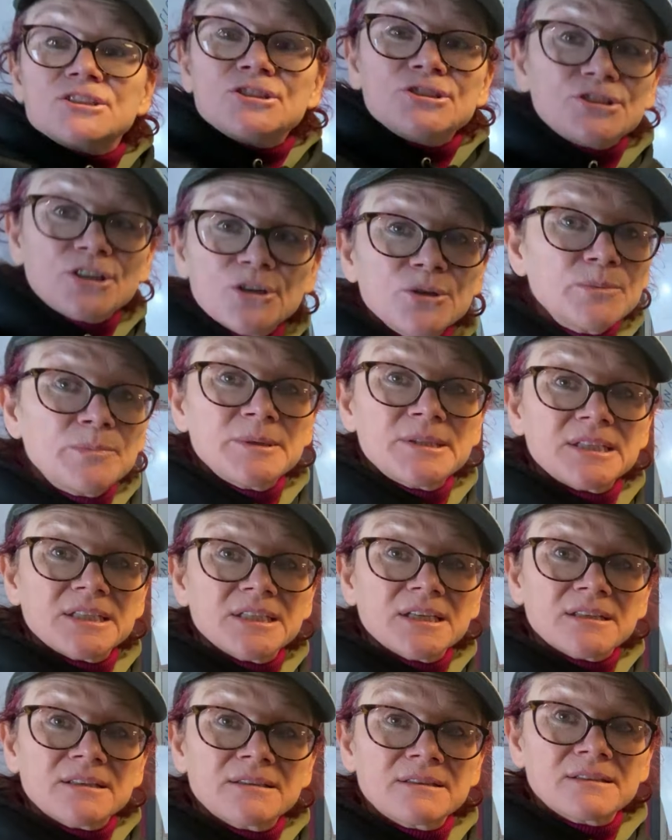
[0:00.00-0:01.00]

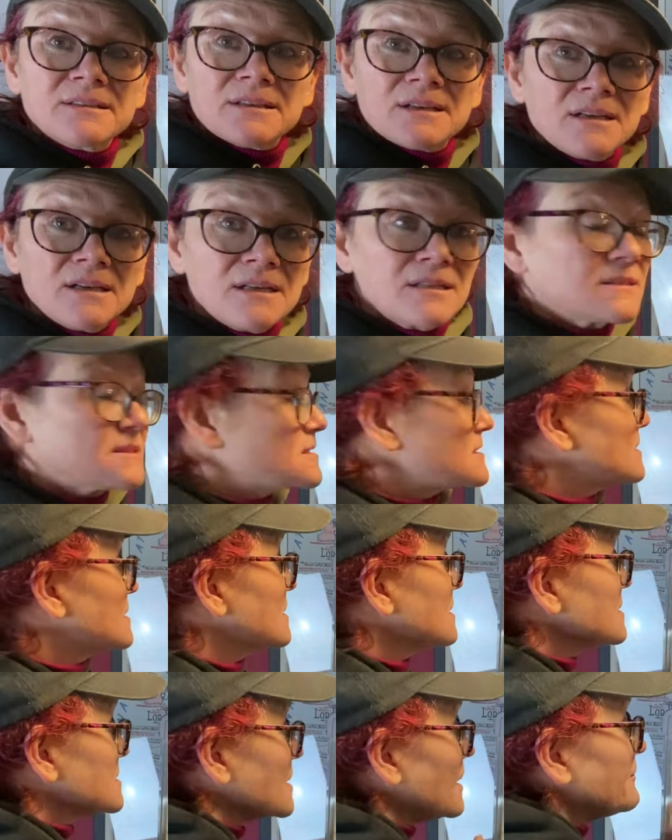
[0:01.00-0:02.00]
nobody other than us
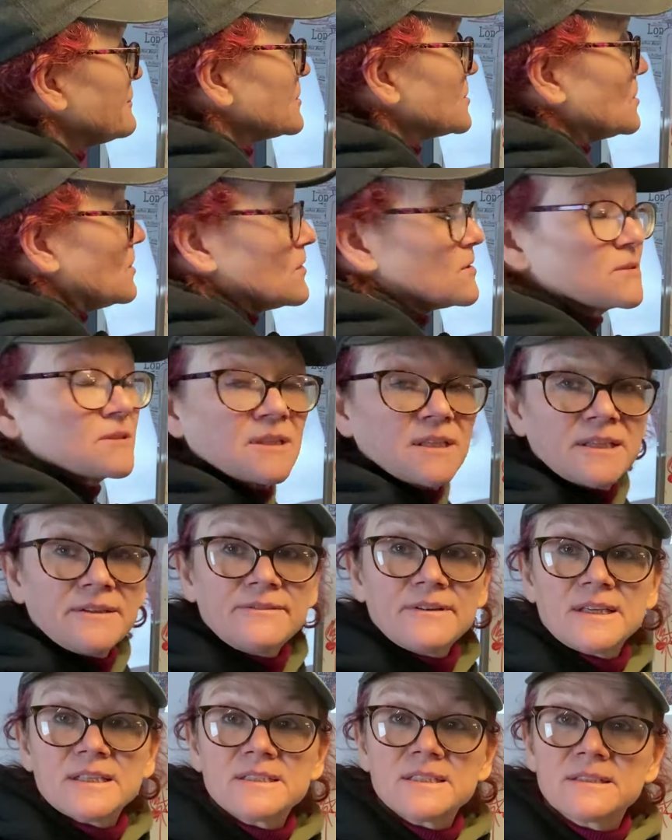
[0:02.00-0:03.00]
has ever gone,
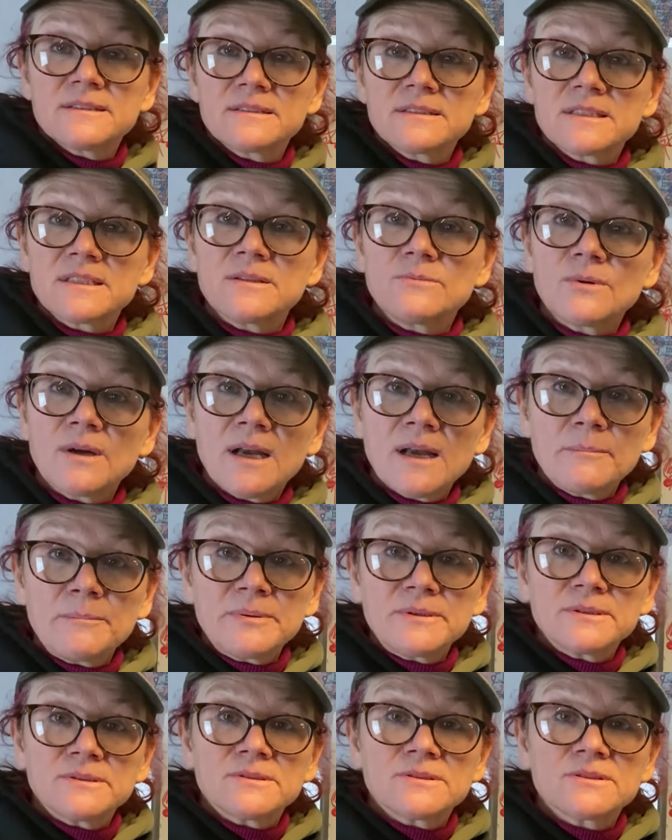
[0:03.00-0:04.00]
leave it, see what
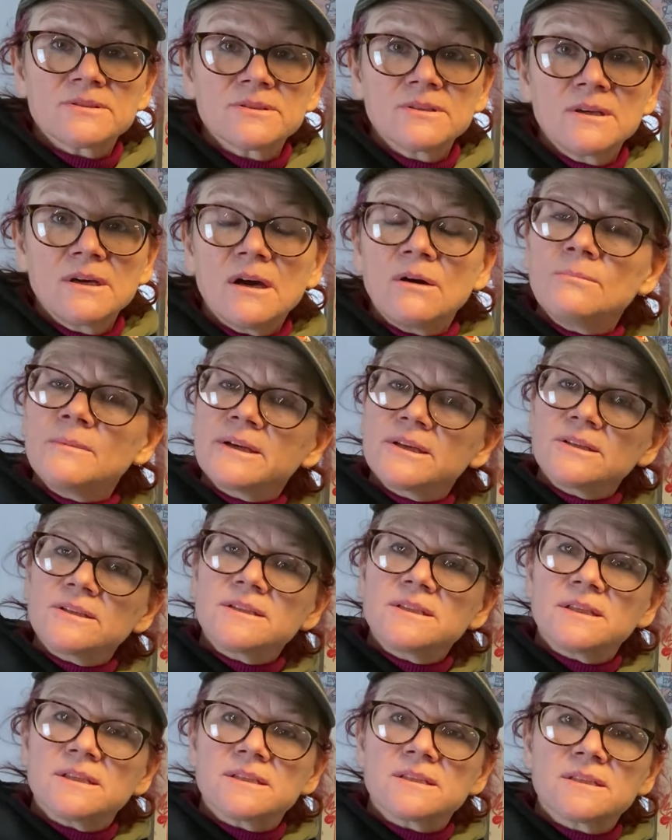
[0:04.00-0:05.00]
happens. Oh my
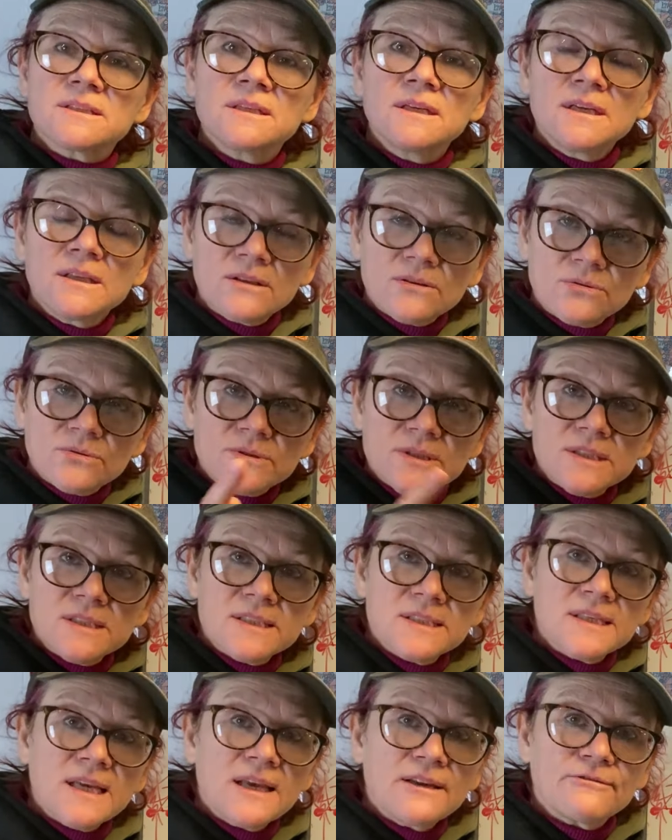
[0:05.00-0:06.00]
goodness, the horse
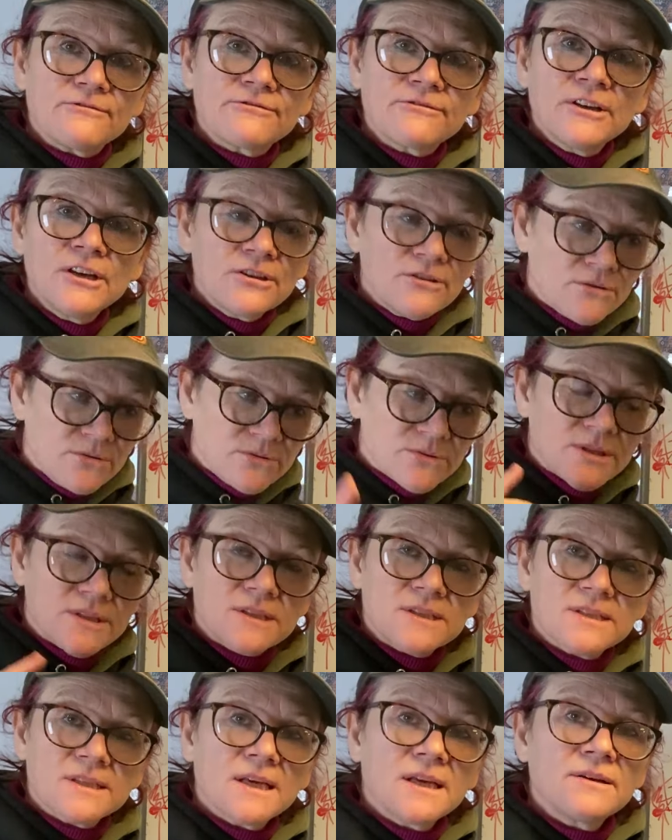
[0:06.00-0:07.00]
is safe, the horse
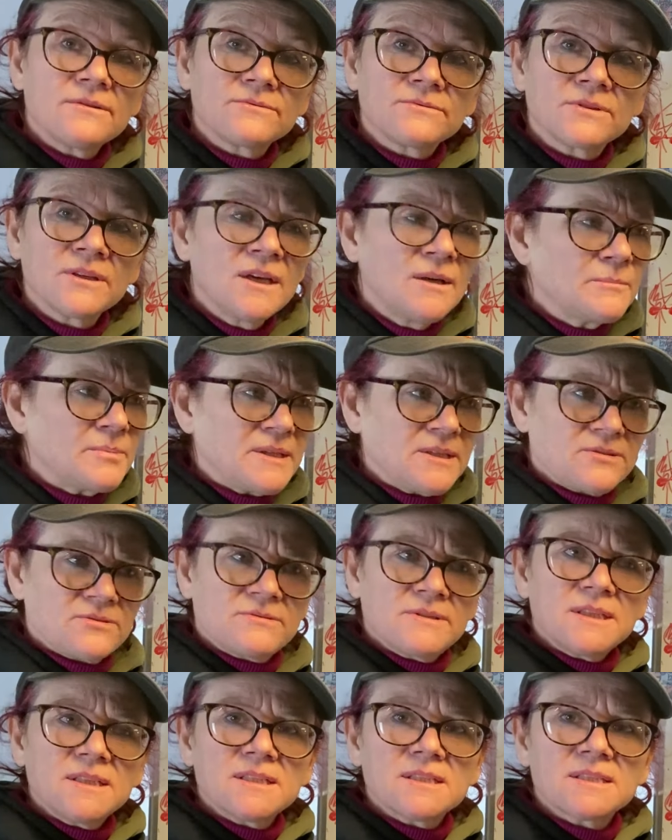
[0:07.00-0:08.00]
is sound,
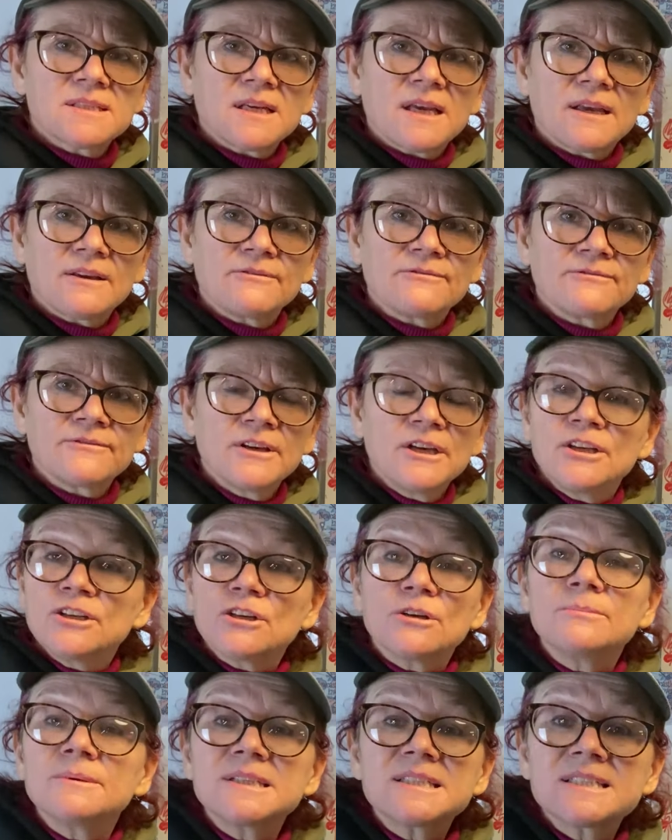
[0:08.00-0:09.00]
P3 is safe.
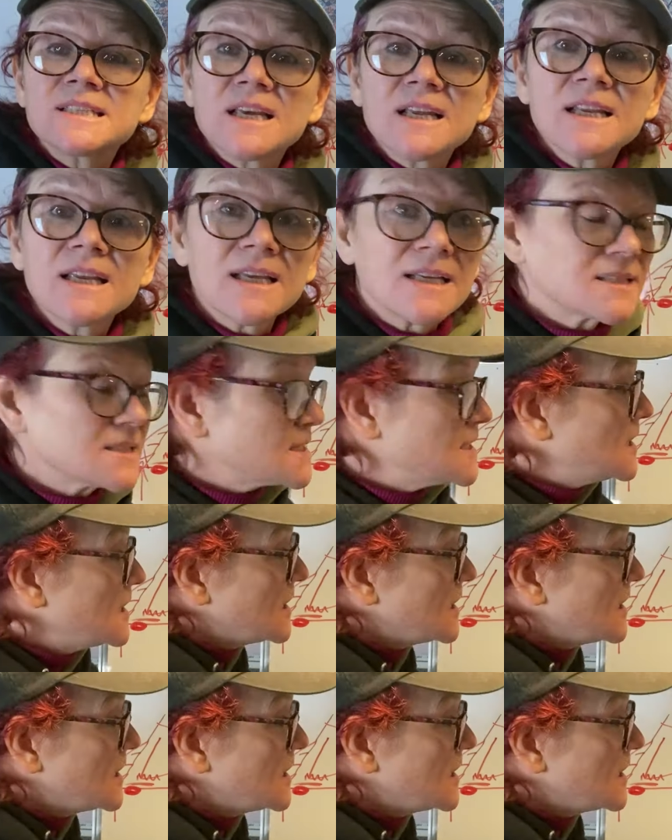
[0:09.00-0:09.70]
Nobody's done it.